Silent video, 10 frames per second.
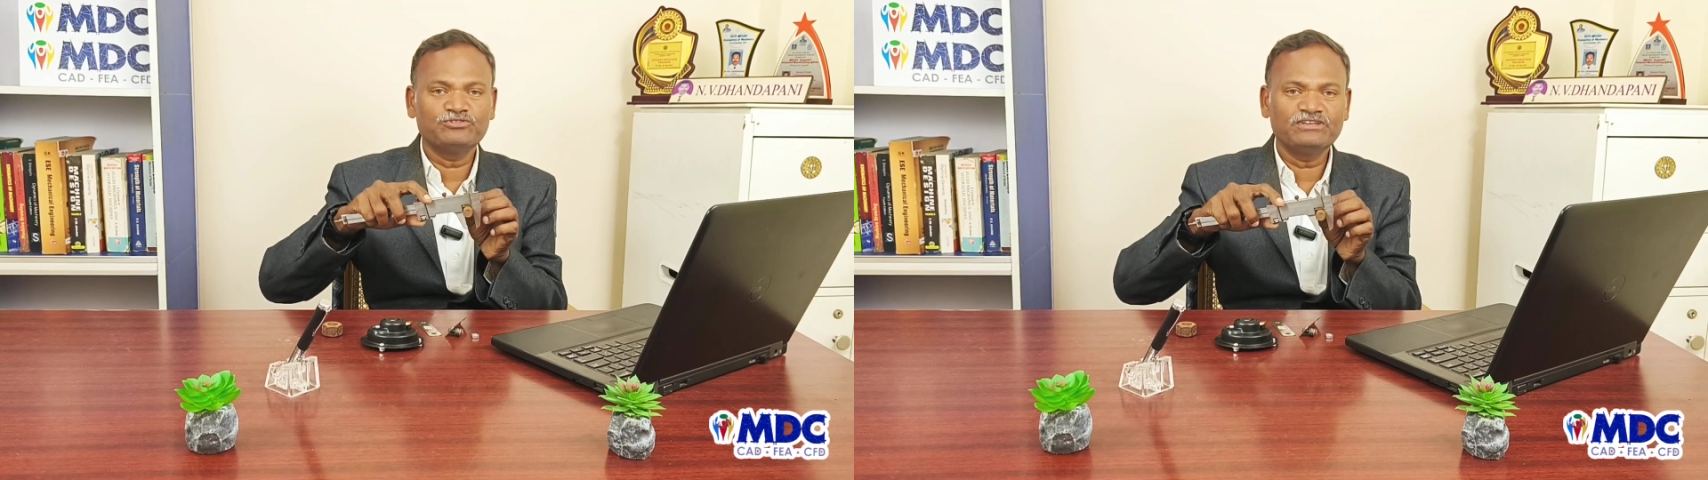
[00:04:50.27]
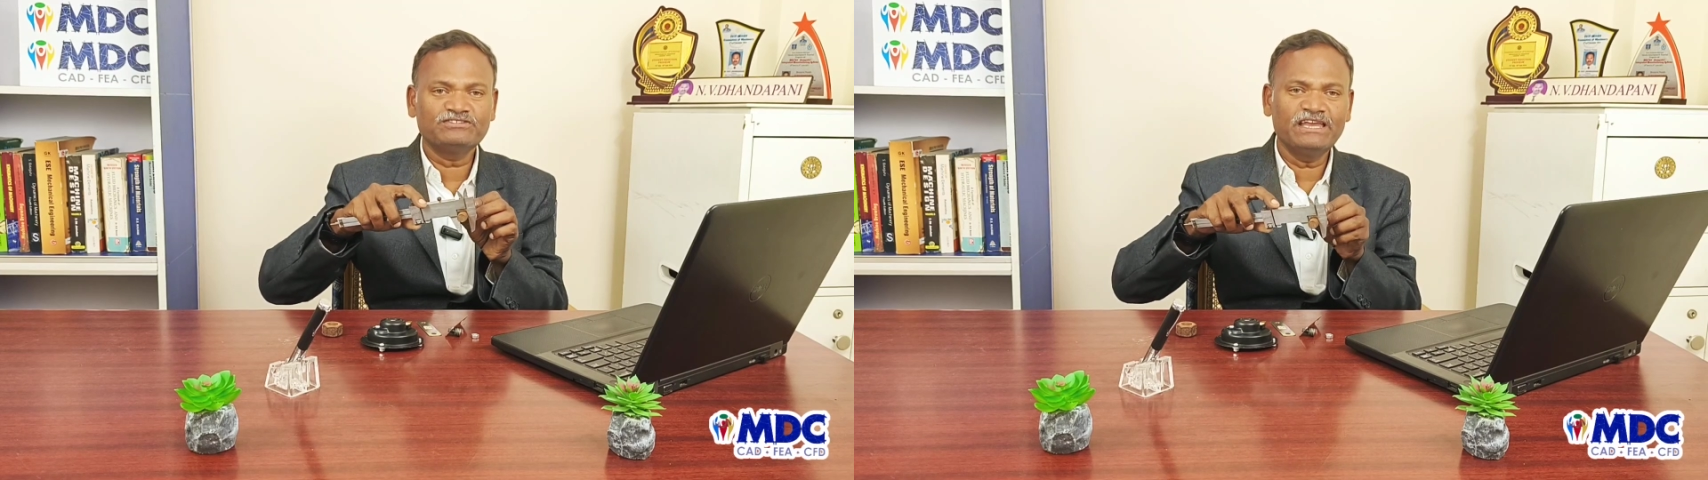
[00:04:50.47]

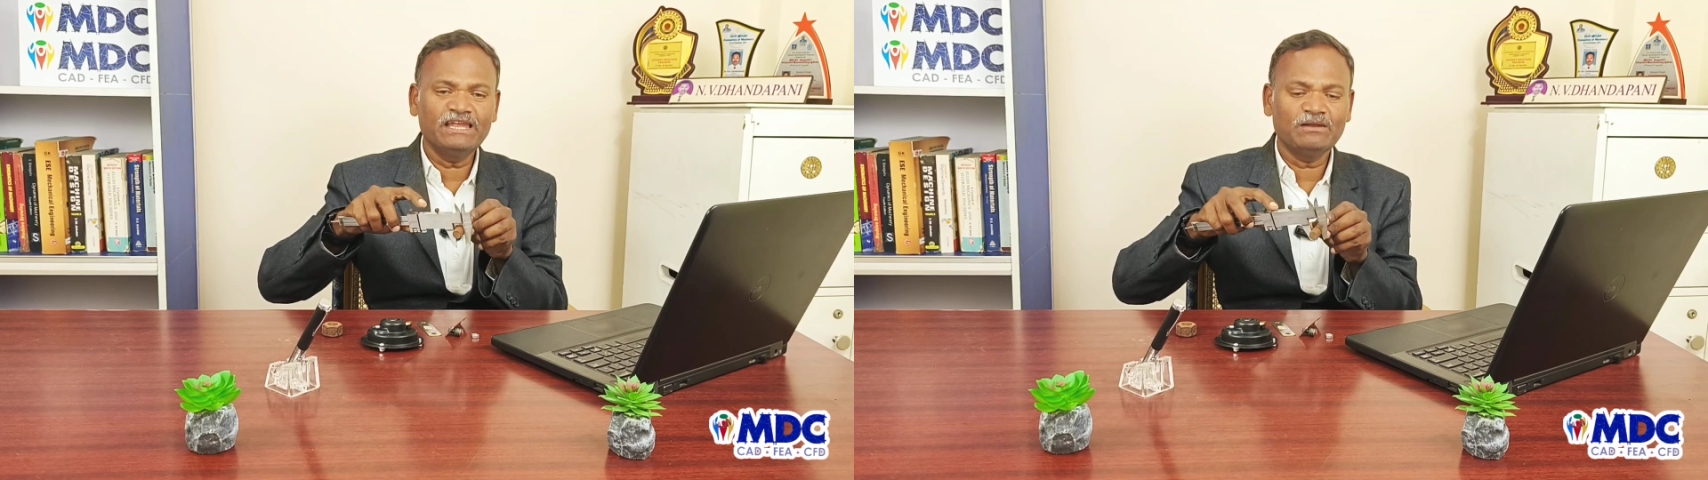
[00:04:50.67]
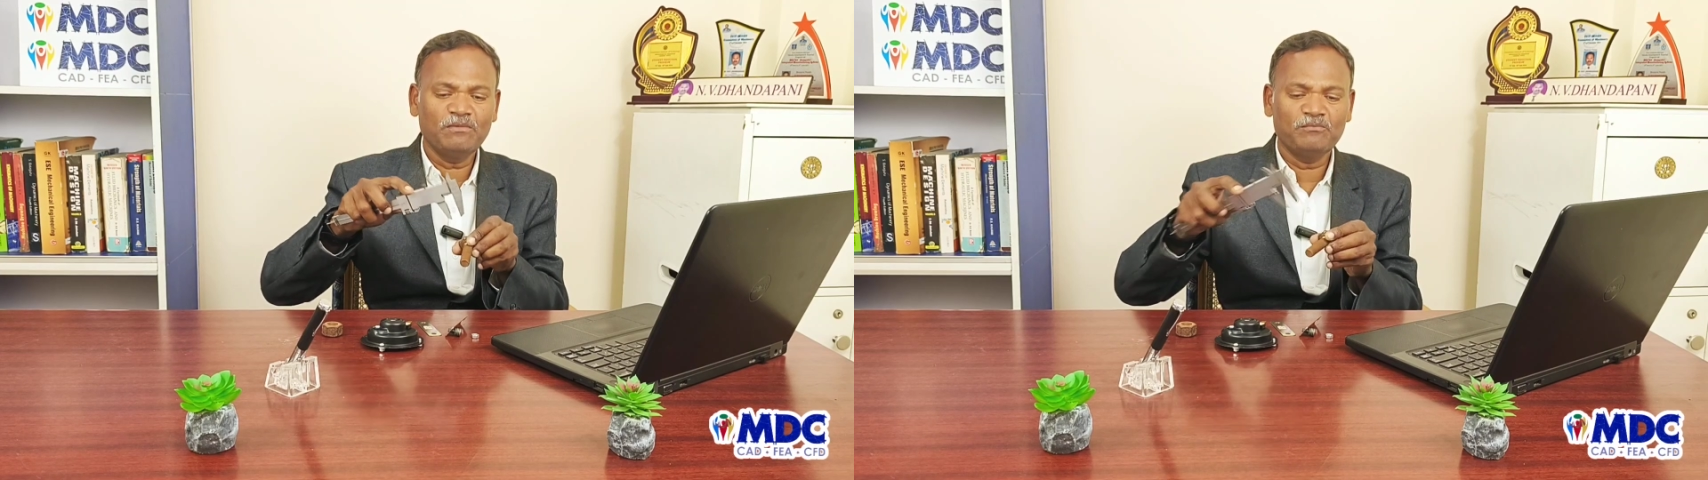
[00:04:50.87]

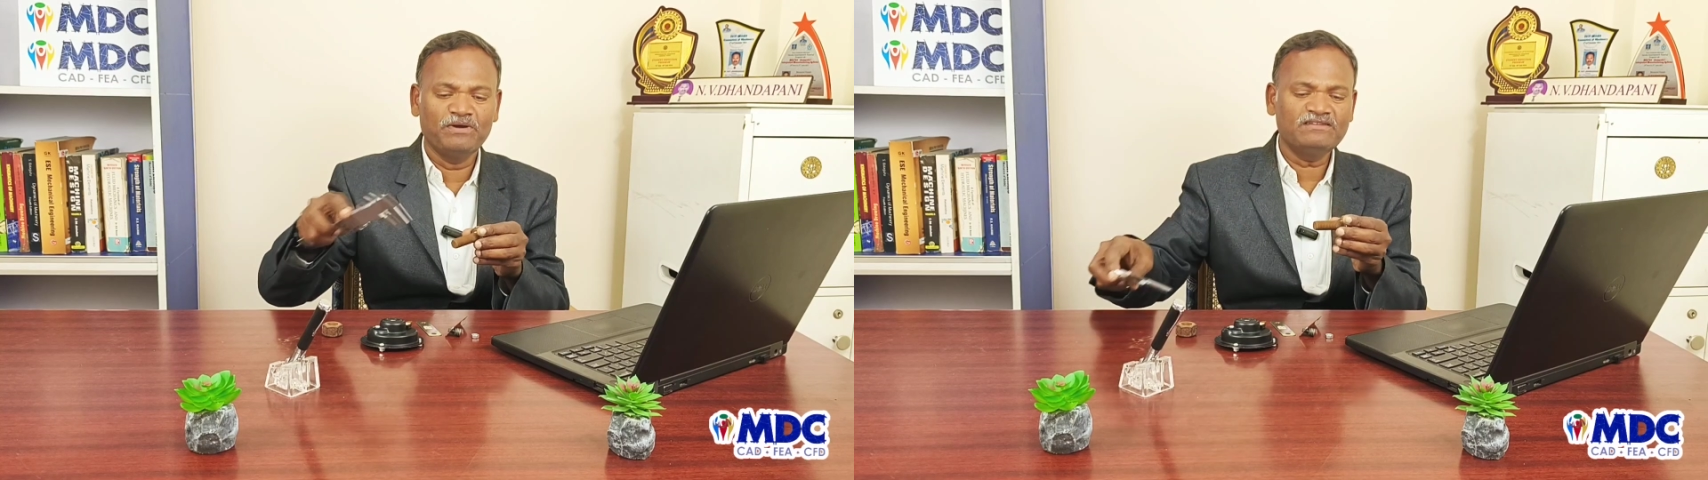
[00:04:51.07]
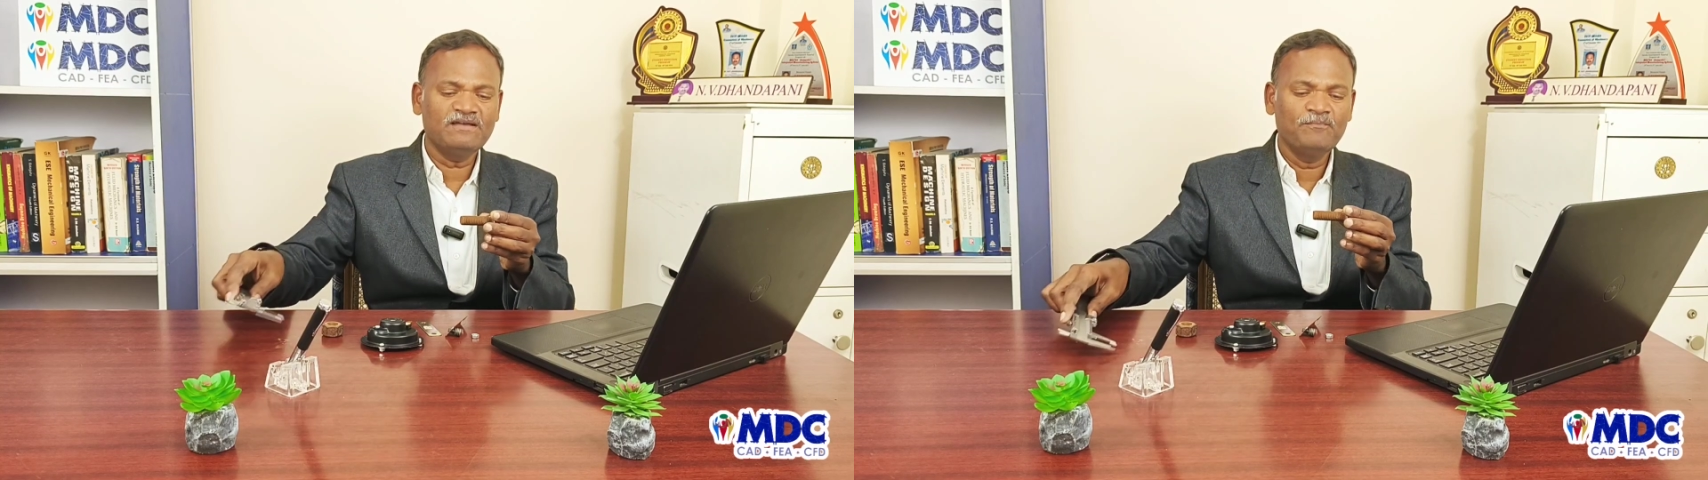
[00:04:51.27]
16 mm
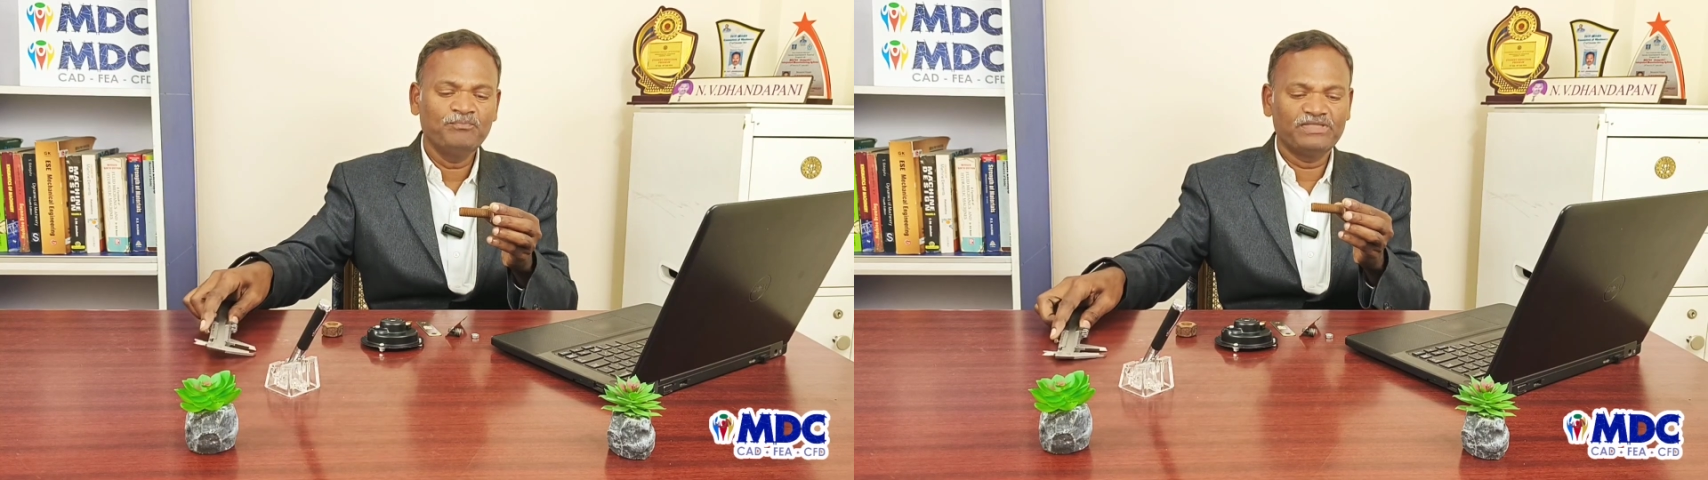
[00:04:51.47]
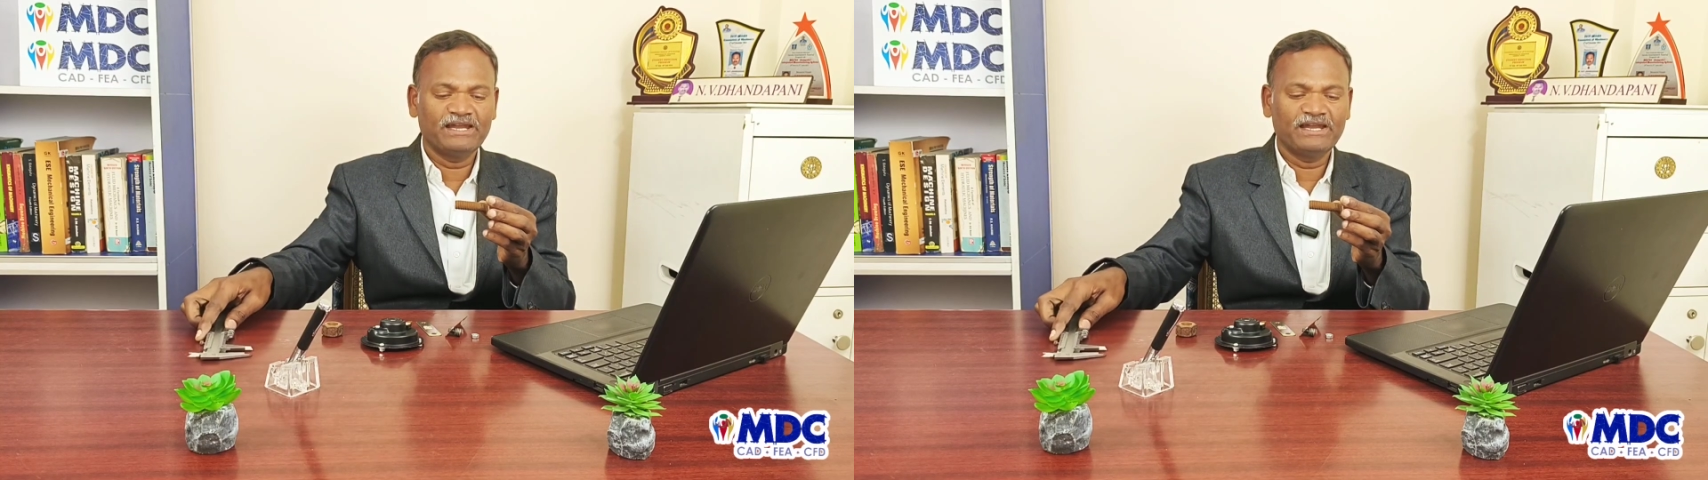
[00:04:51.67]
means